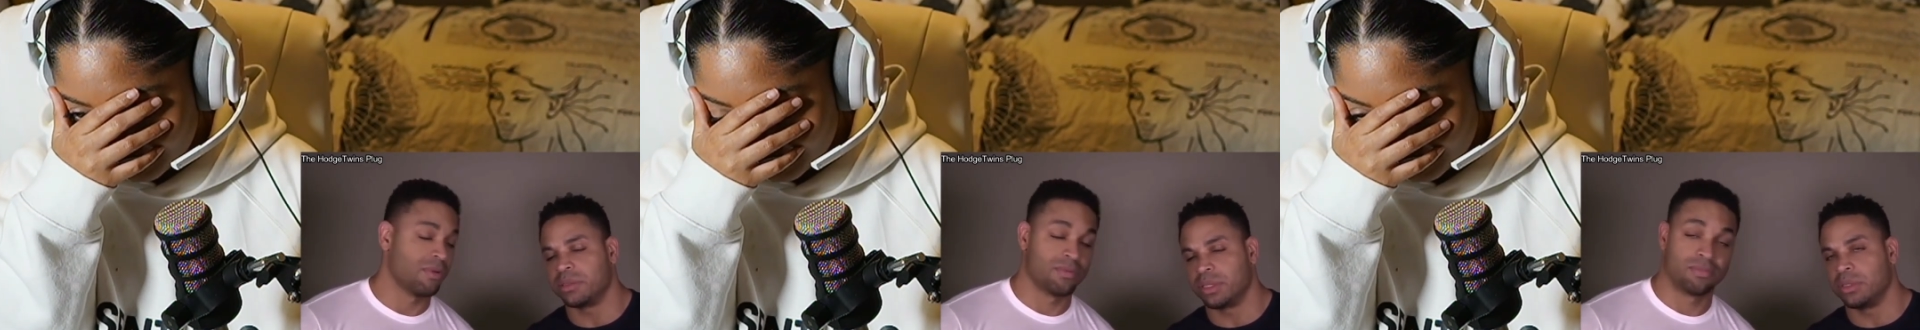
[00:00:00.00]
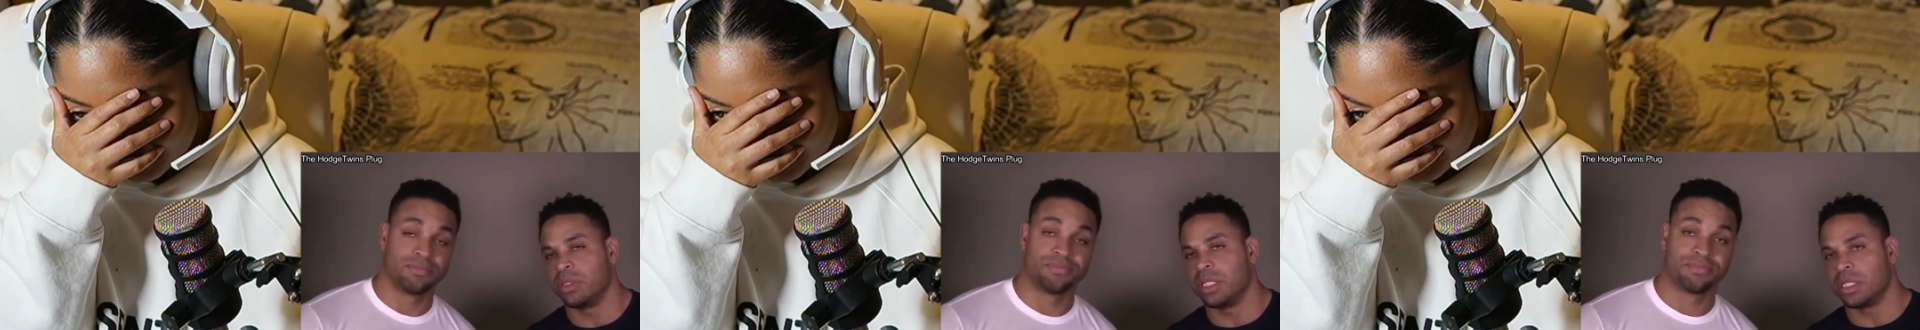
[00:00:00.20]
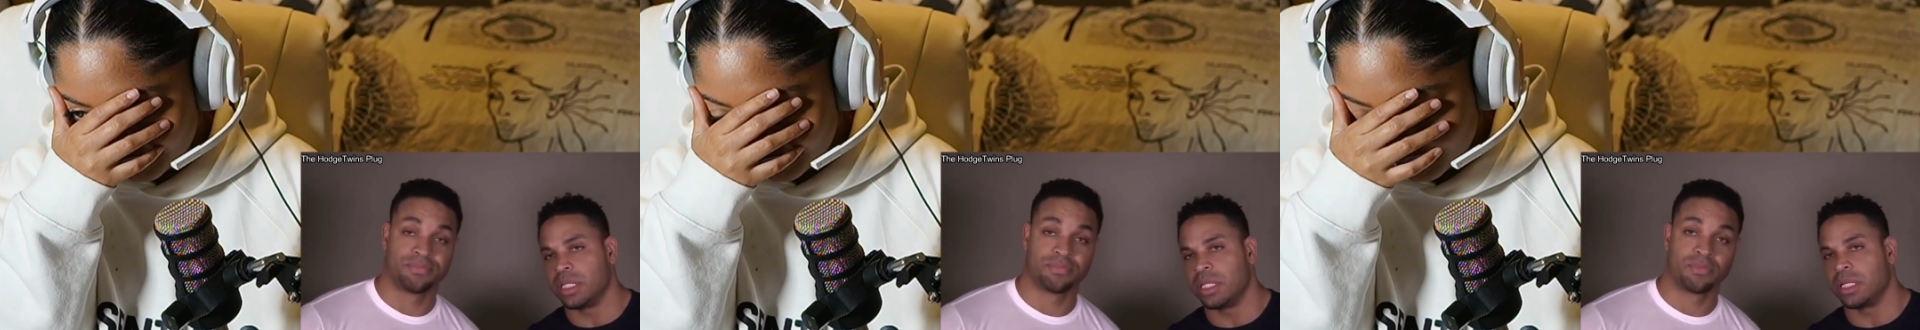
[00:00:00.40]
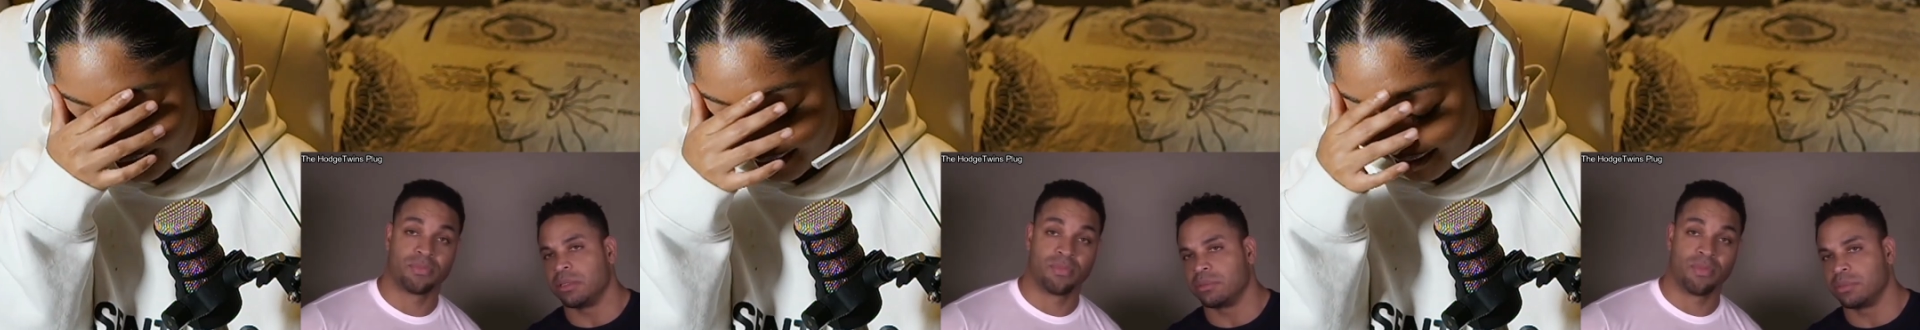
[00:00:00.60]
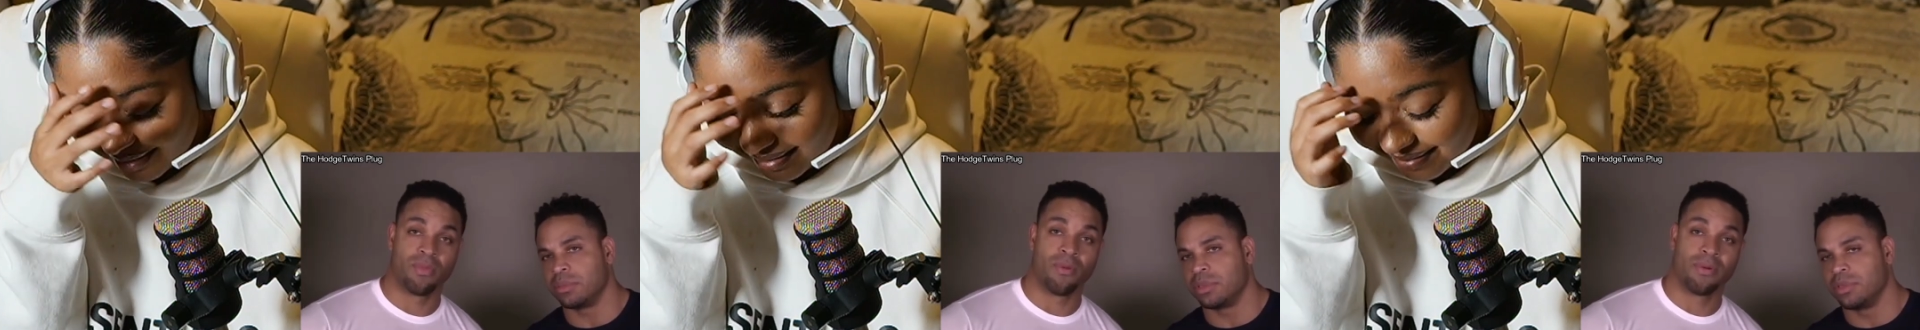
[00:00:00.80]
Speaker 1: just you need
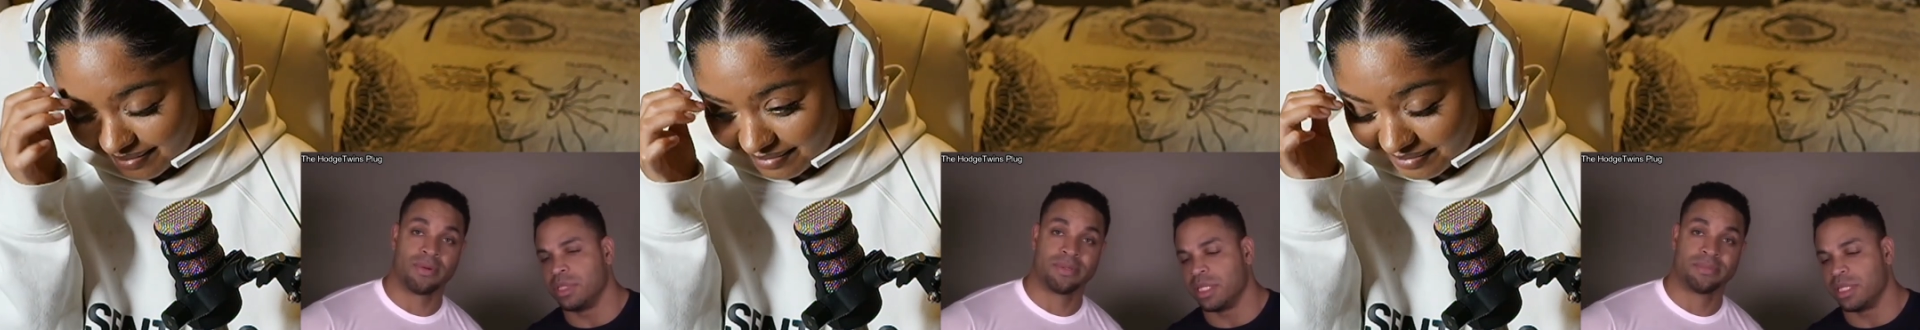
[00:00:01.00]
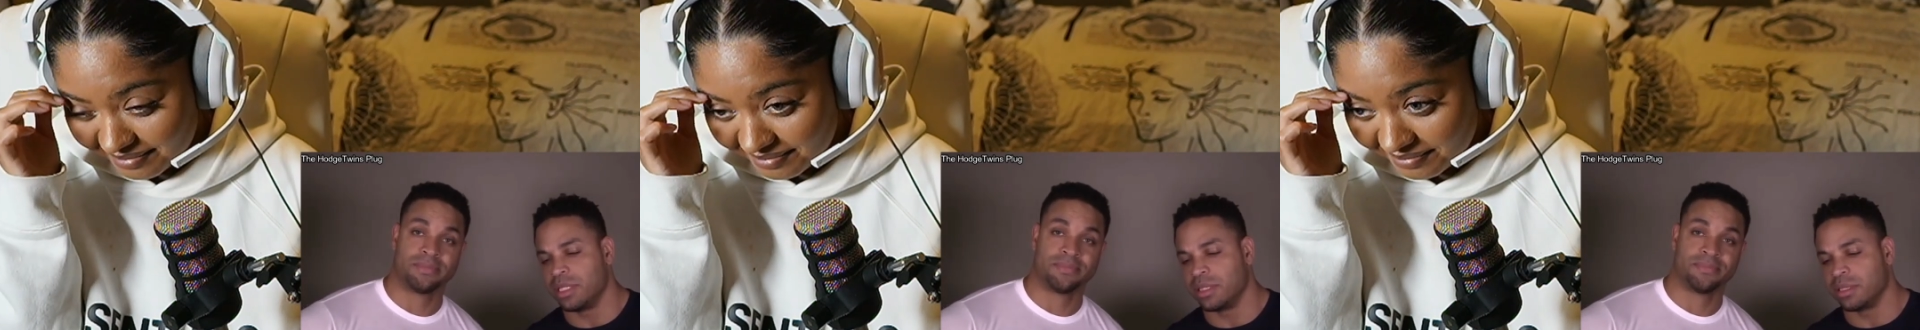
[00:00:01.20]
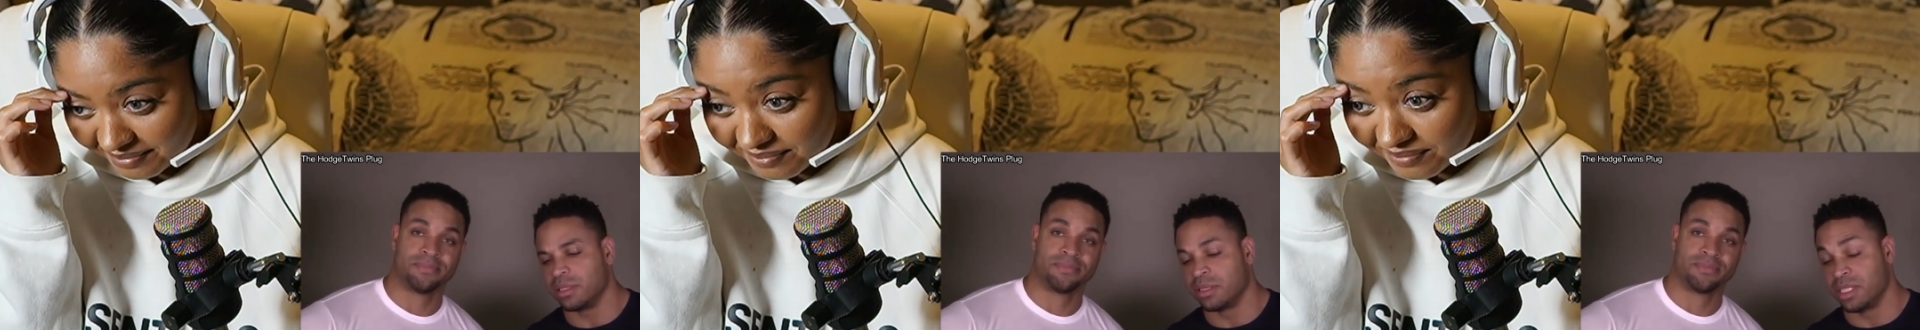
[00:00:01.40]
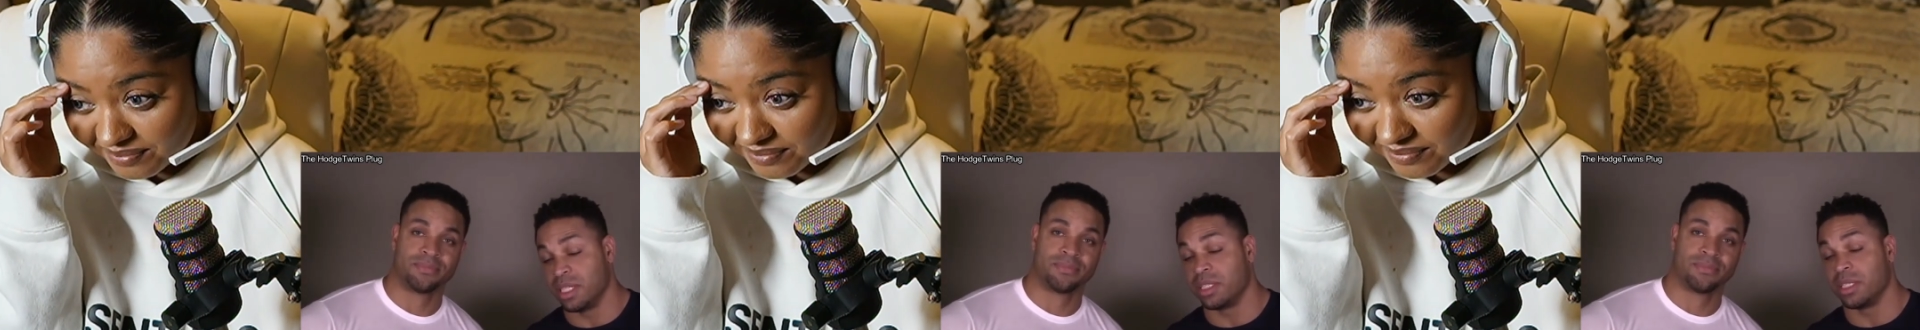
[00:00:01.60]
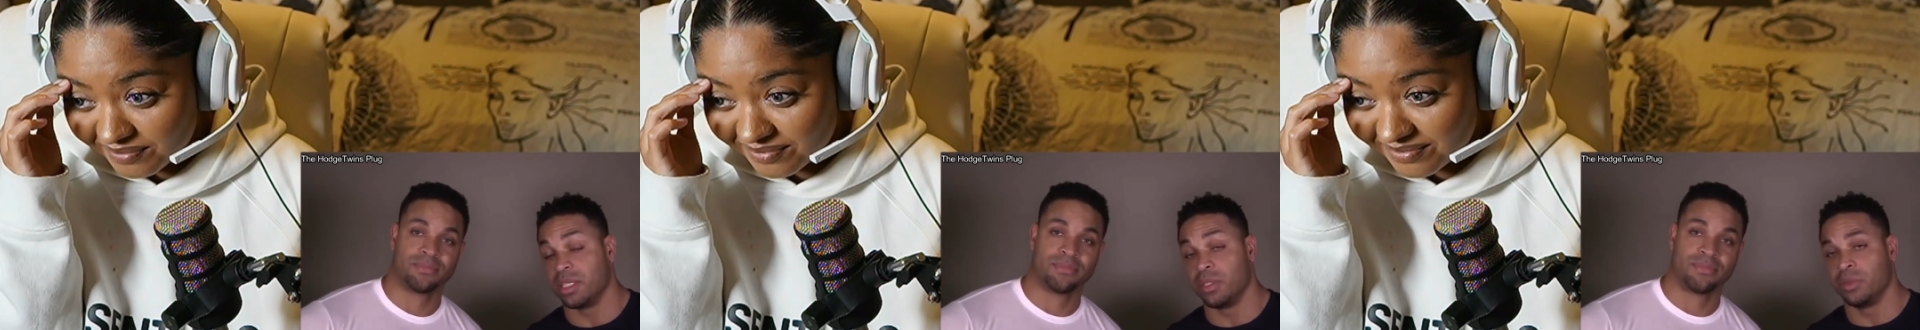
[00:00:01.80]
to you need to
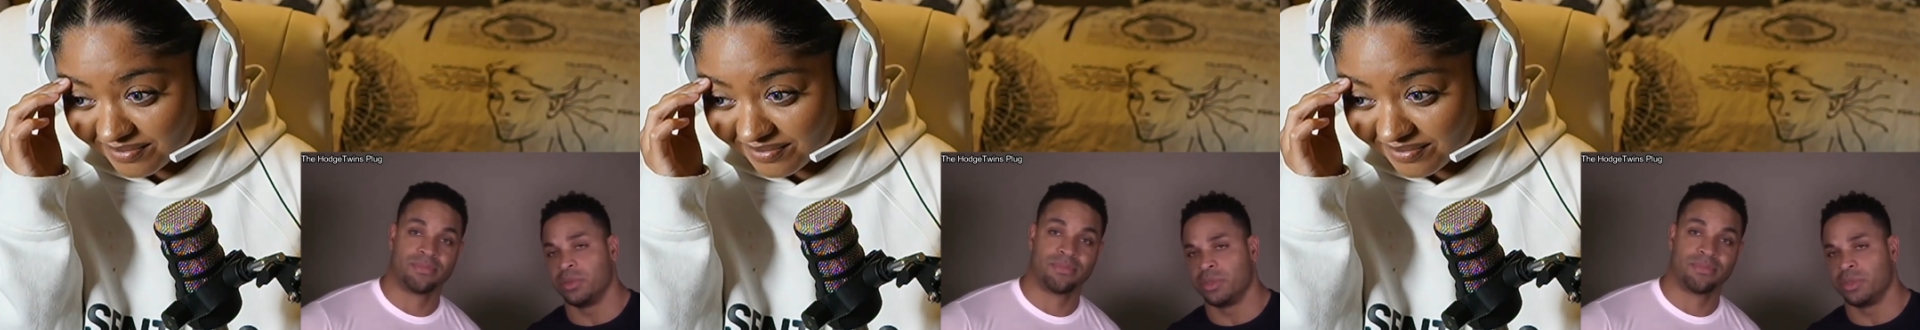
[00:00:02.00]
cut her